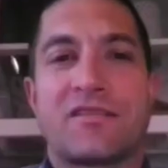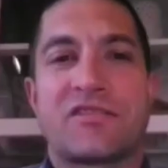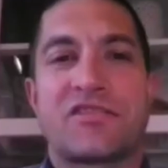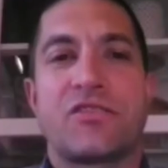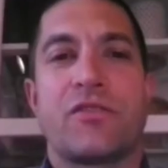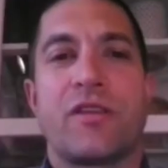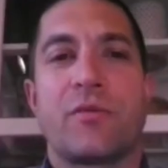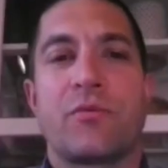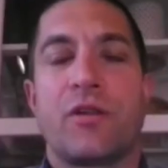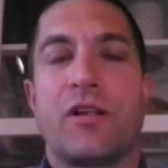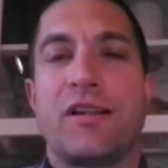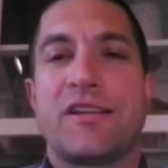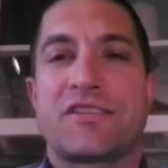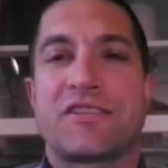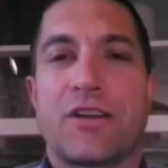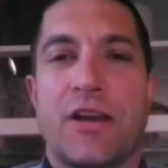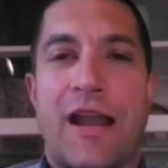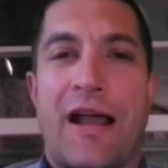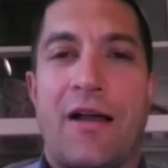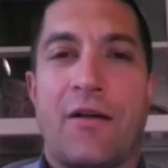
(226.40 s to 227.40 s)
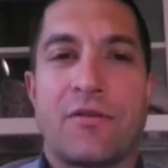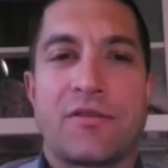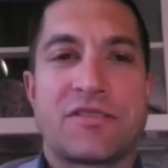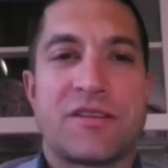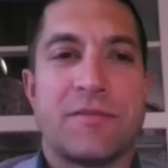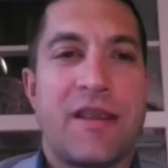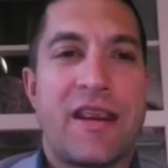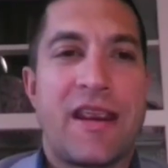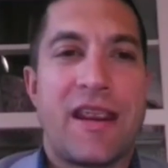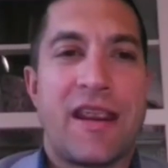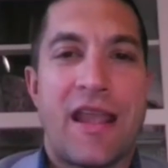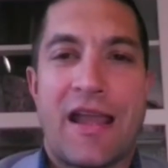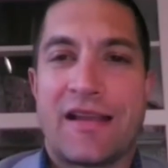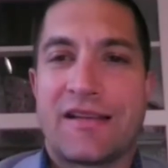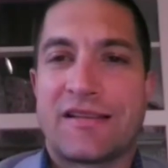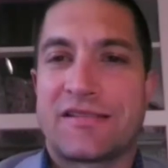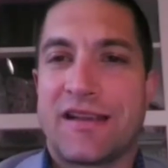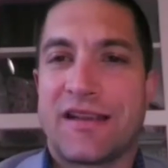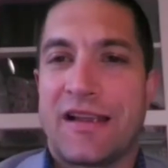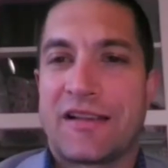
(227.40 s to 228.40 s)
two that really stood out to me
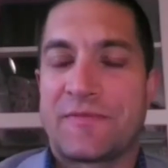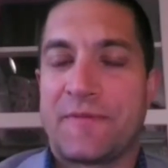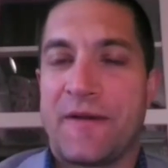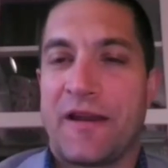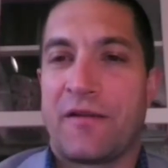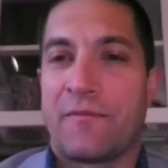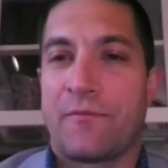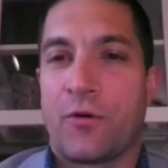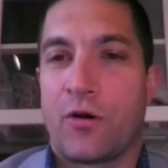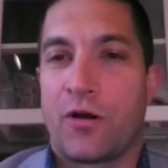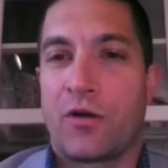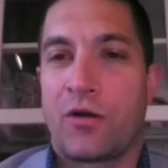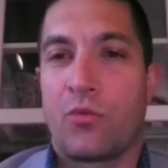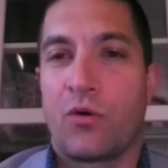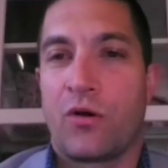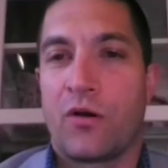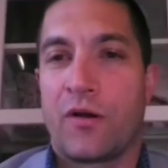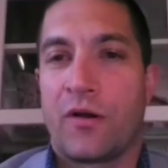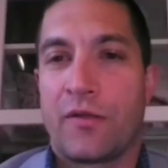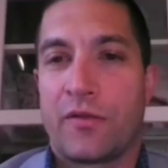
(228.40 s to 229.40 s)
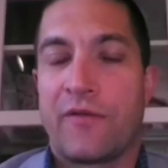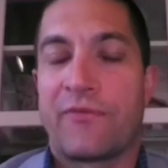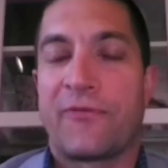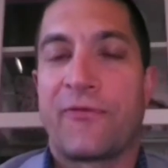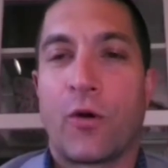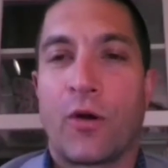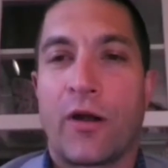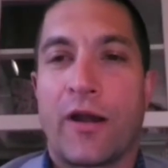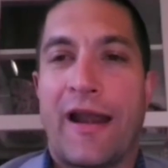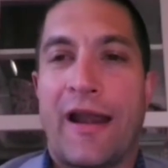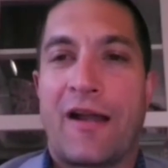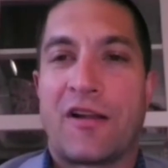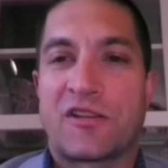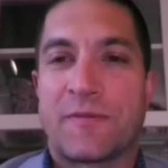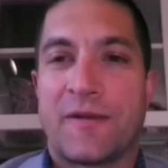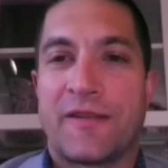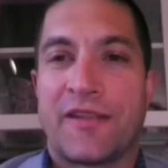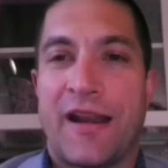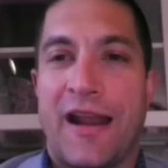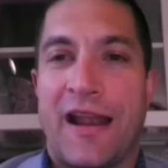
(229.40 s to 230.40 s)
as as being important were the Ford
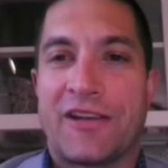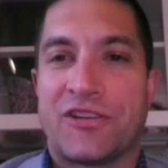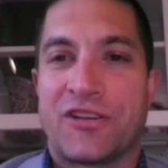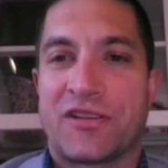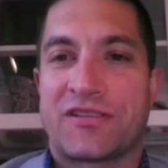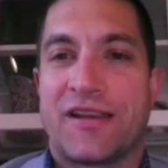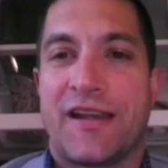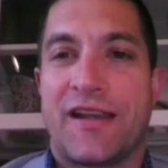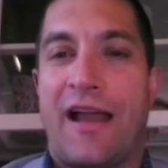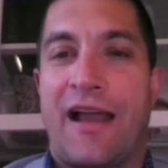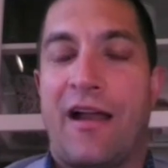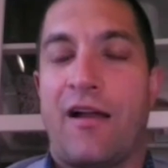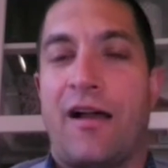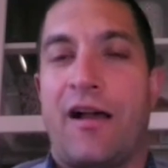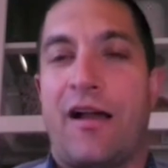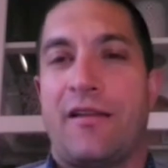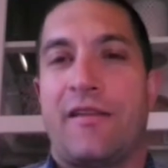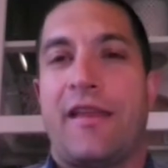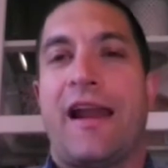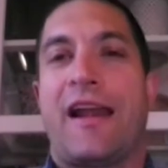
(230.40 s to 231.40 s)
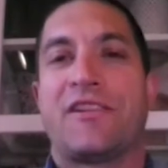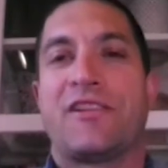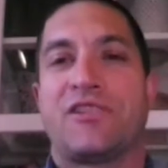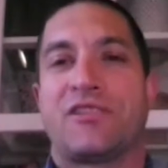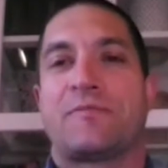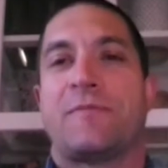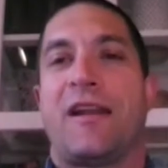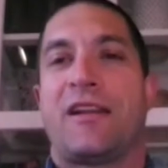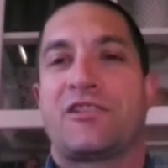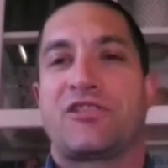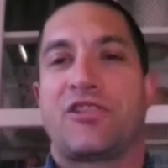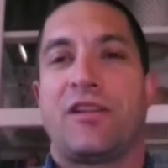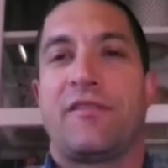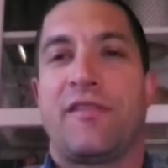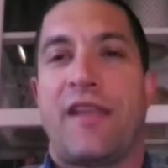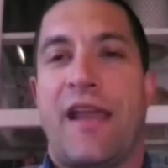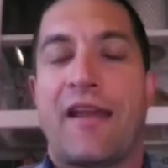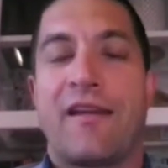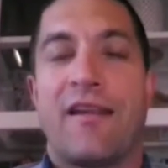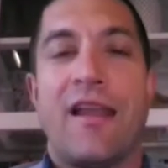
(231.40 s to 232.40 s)
announcement that I just uh, that I just mentioned
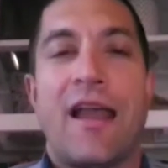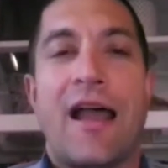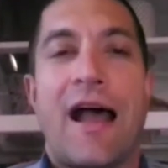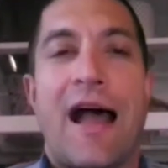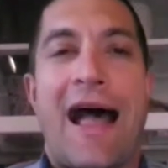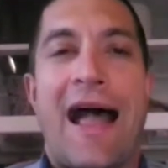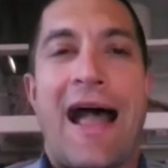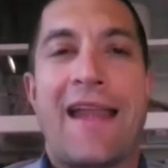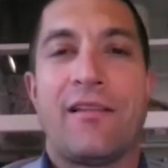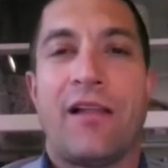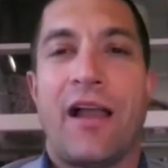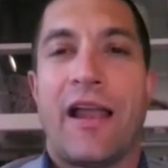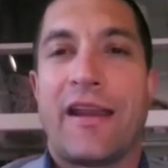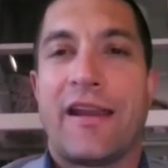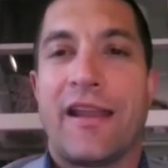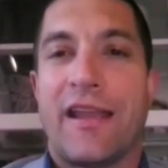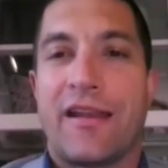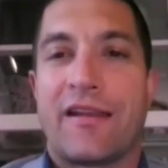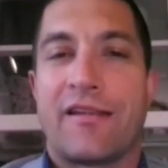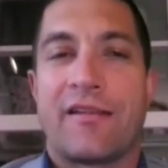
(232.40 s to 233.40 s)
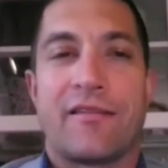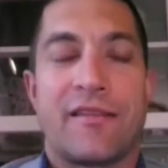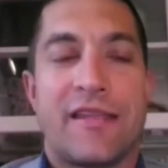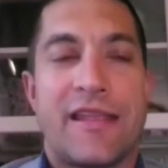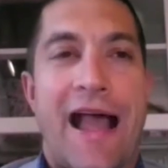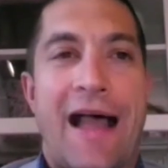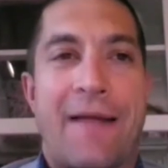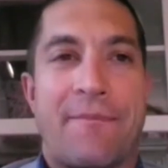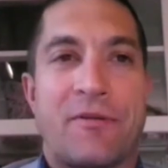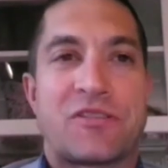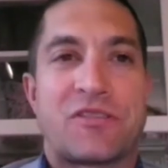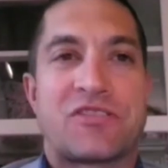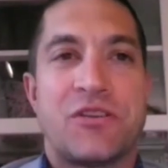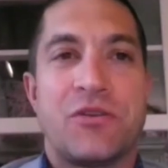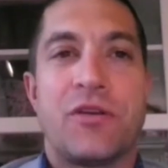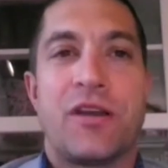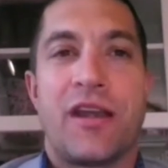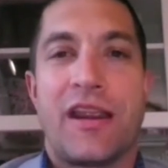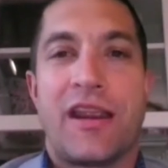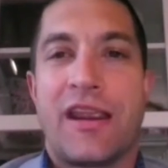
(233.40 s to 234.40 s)
that highlighted the
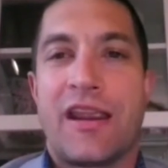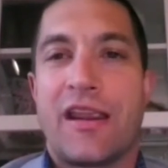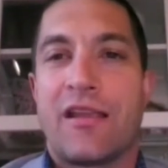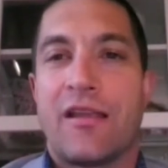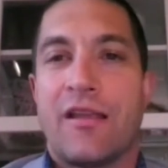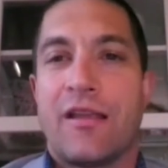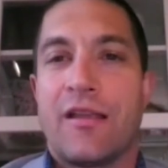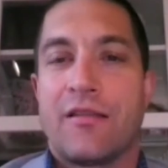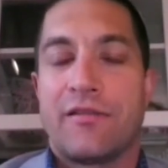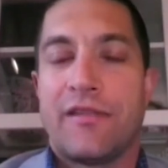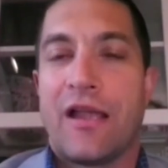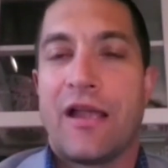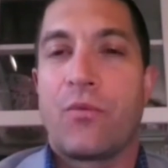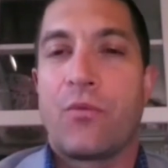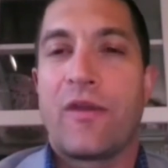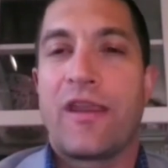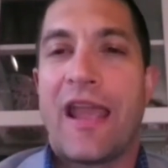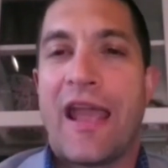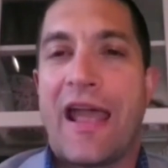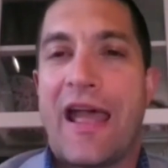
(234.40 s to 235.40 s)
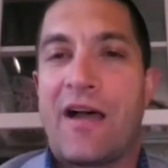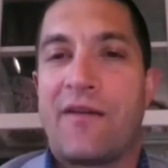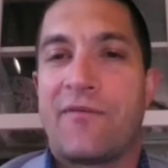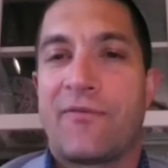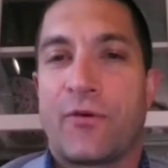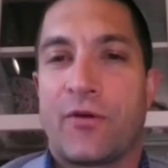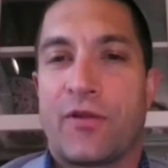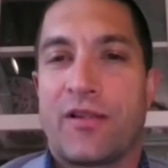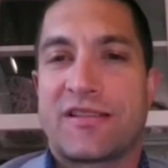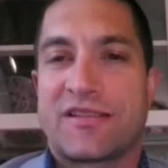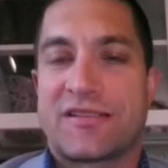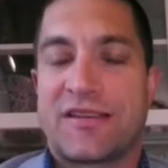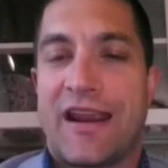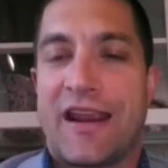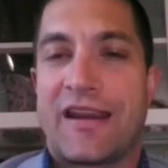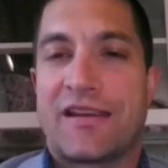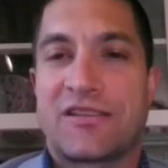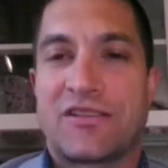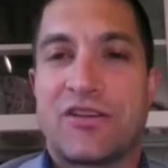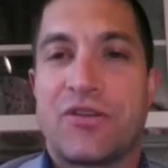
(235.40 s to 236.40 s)
opportunity that we have for the
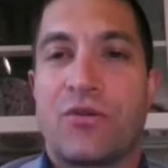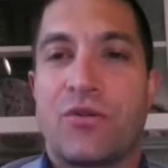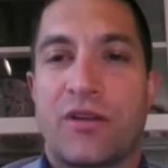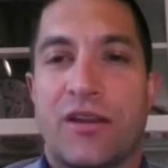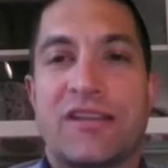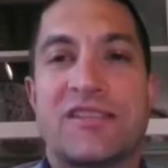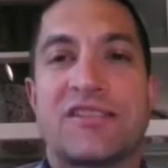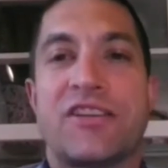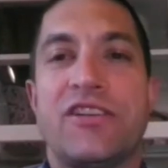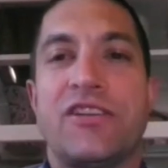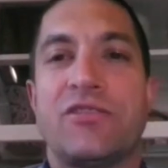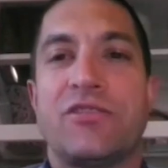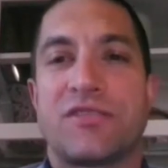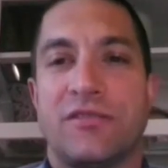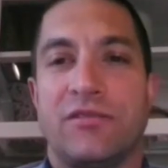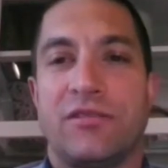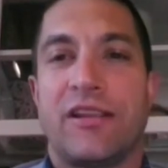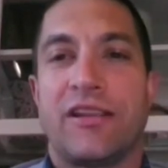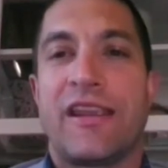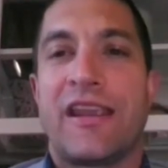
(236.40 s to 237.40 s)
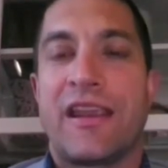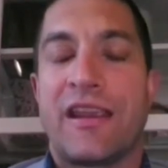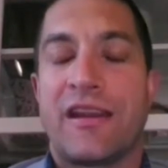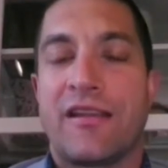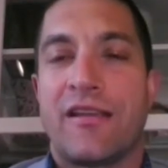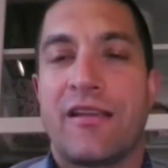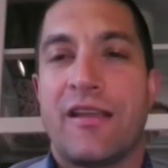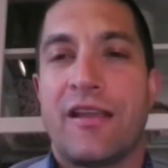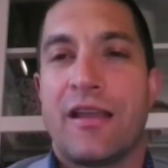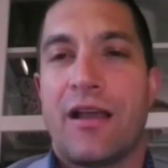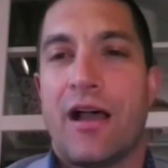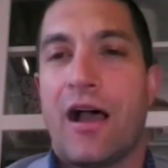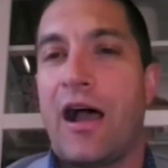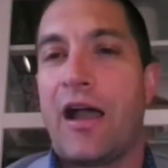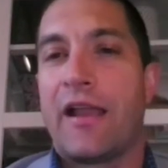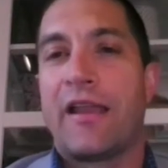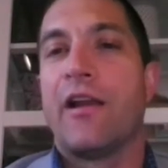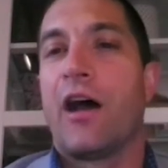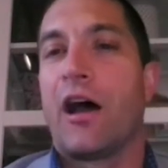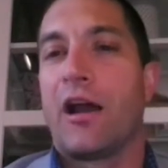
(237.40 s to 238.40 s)
state to continue to lead
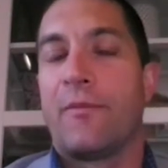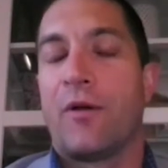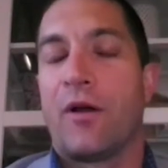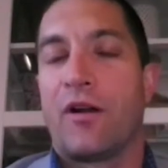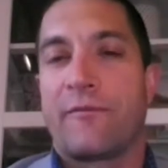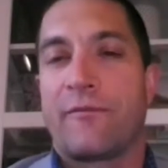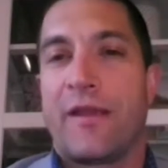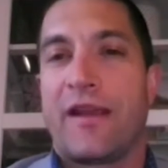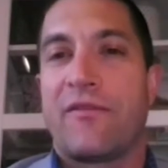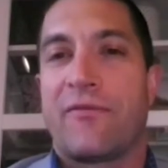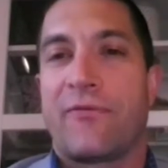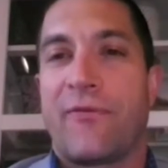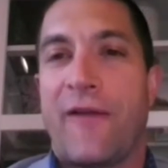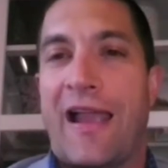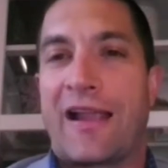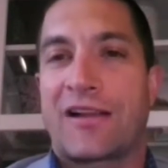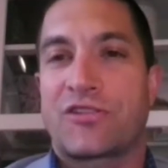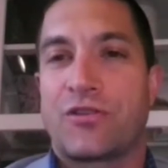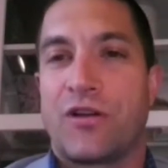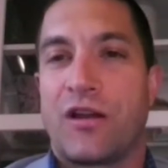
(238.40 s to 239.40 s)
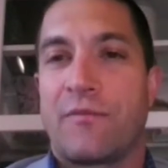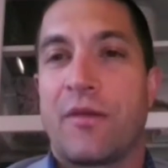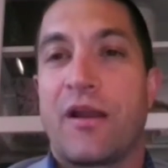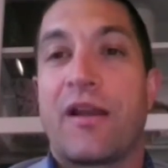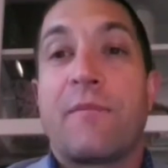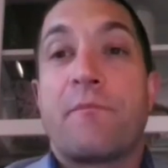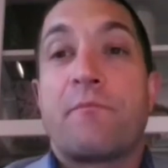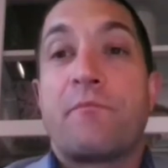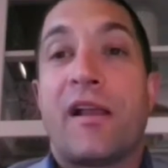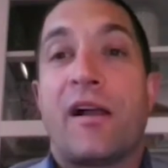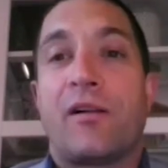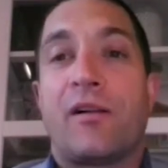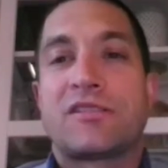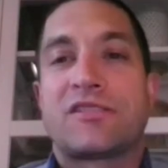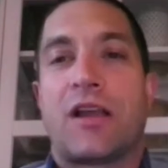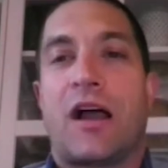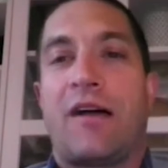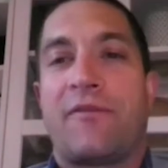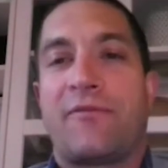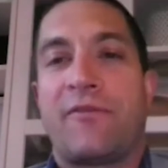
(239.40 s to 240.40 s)
uh, in automotive manufacturing, but it
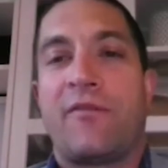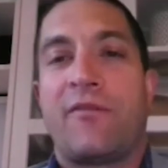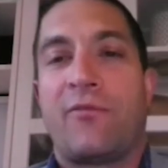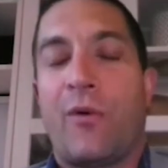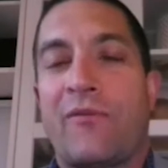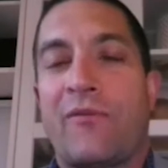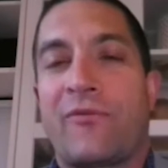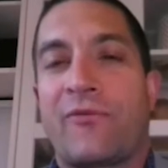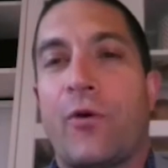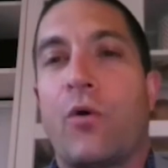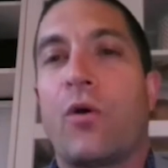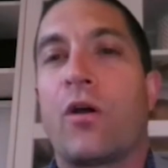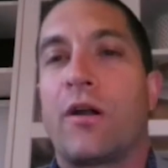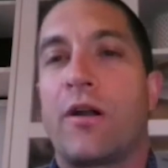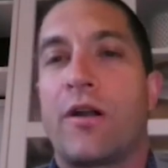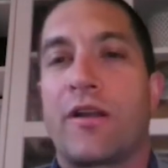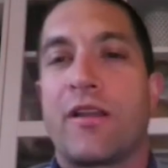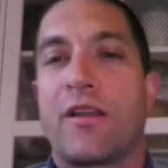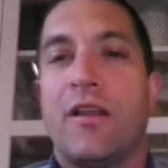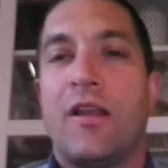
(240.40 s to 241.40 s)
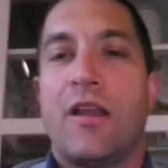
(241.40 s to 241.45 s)
builds off of Ford